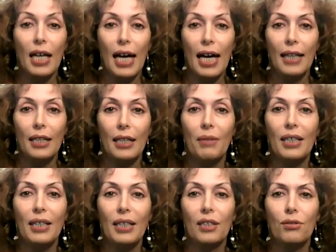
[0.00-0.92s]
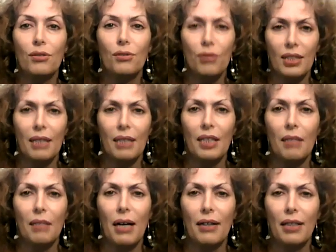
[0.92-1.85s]
and then we can do something
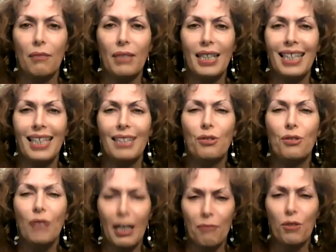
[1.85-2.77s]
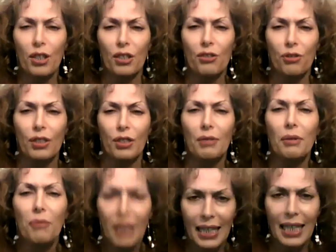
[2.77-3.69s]
about it, and we do have more control than we
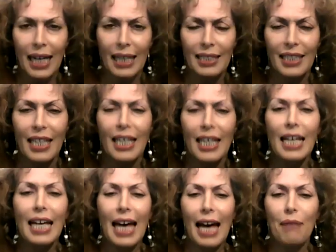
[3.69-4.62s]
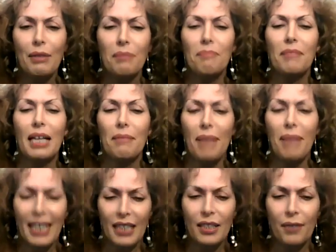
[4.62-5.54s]
realize, and we can
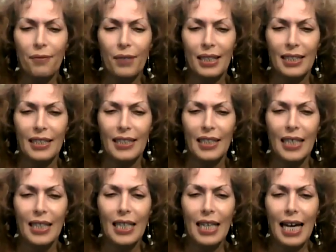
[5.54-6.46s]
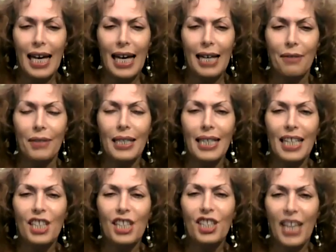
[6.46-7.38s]
make a difference, and
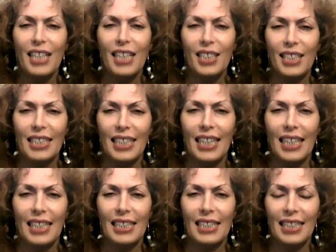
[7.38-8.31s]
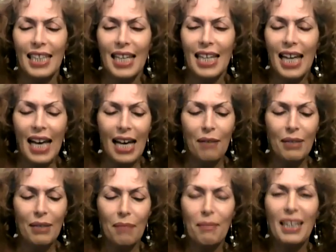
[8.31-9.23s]
it changes things, and we
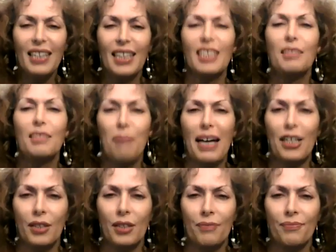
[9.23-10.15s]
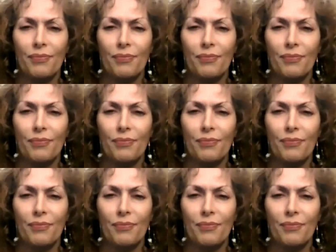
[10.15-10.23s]
can make things better.